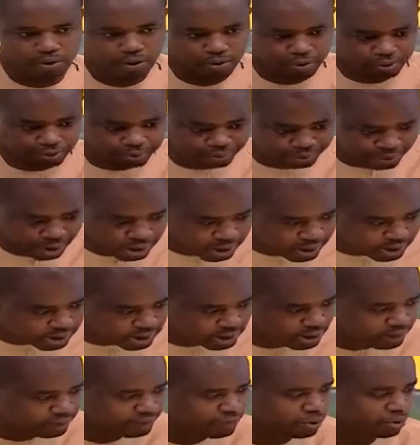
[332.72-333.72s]

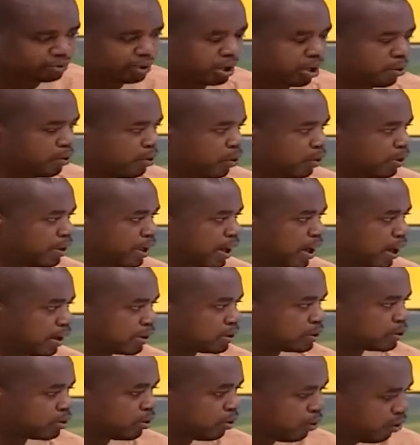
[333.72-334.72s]
relative to the
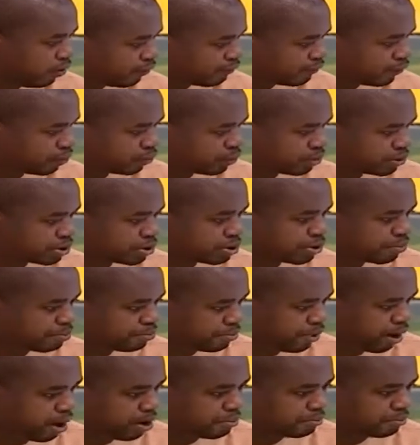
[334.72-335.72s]
conduct of those
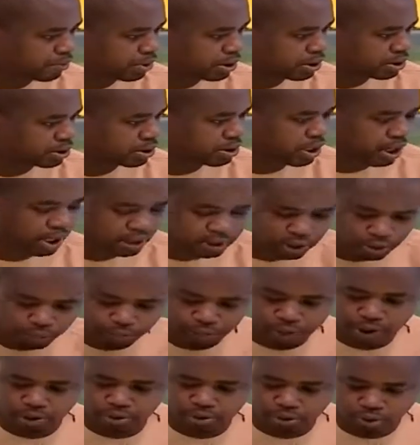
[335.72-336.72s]
primaries and it
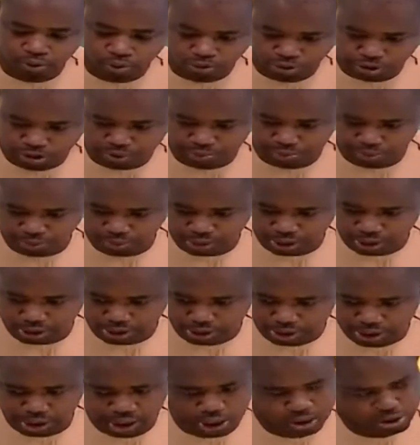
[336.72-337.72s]
went on smoothly.
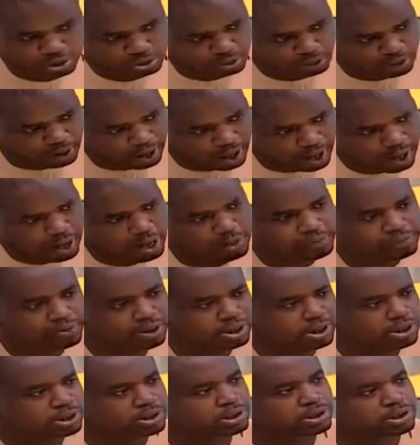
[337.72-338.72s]
So our
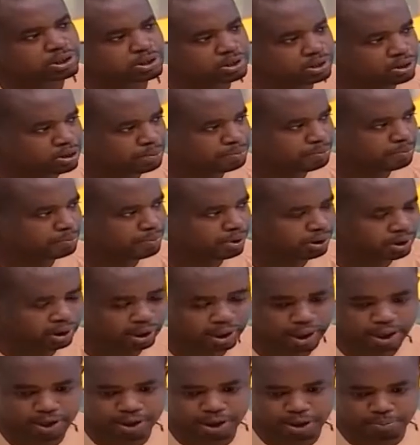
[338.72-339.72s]
relationship with the
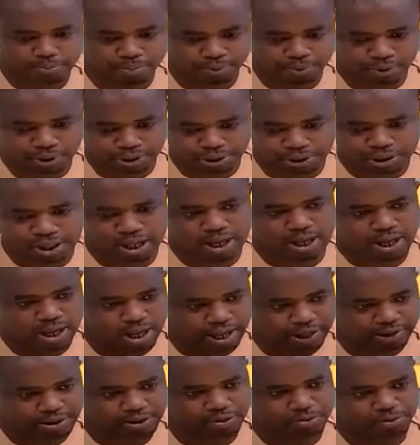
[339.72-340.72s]
Ghana police
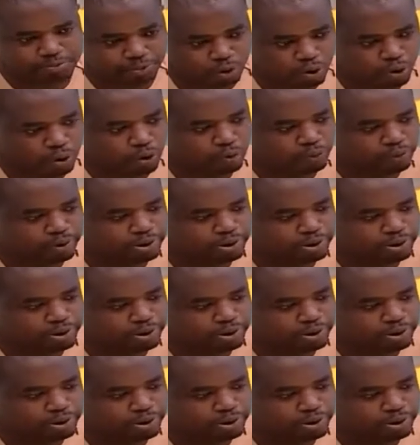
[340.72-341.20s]
has always